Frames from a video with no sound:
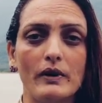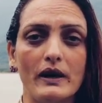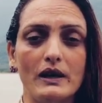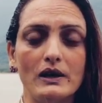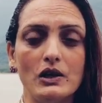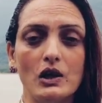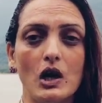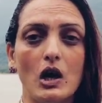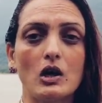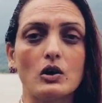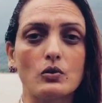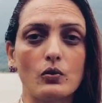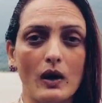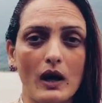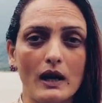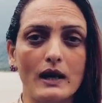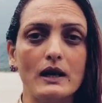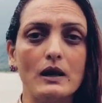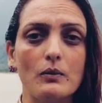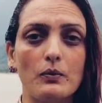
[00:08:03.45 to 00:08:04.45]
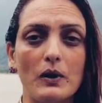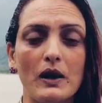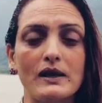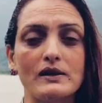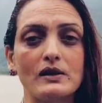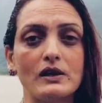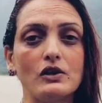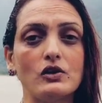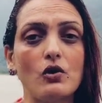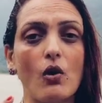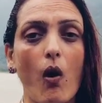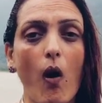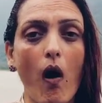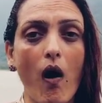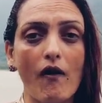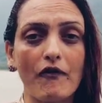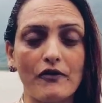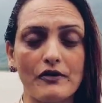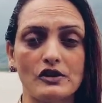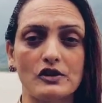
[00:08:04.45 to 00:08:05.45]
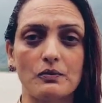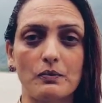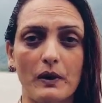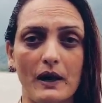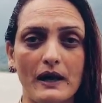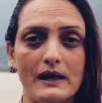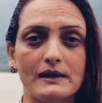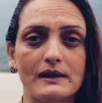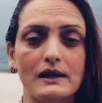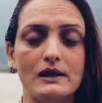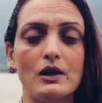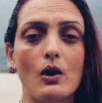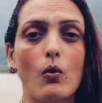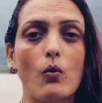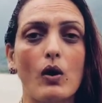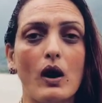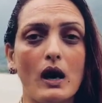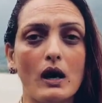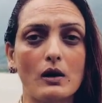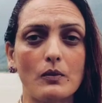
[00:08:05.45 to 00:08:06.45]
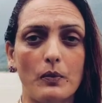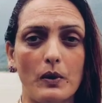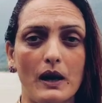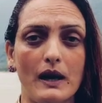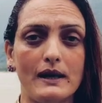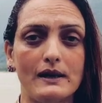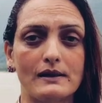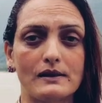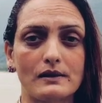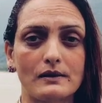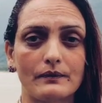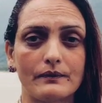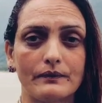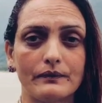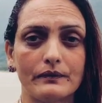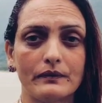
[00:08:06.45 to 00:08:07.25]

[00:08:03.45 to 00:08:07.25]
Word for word: in your dwelling place, in your office place, in your workplace,